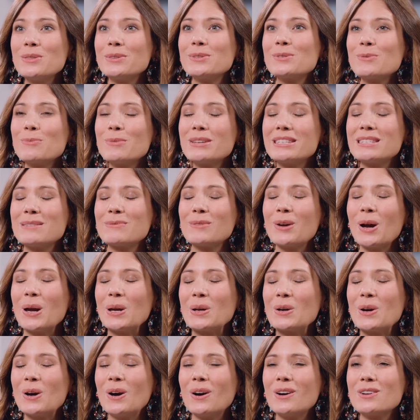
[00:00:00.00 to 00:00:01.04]
This will be some great
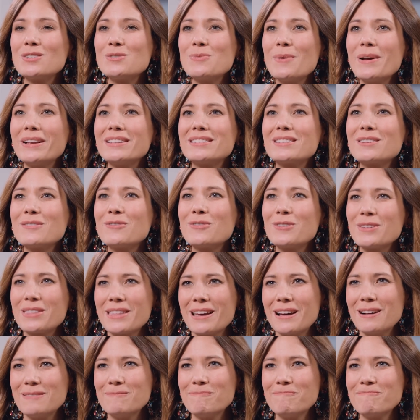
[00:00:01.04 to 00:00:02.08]
encouragement for
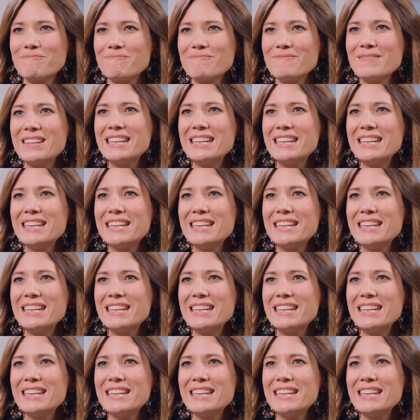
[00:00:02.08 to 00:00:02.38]
them.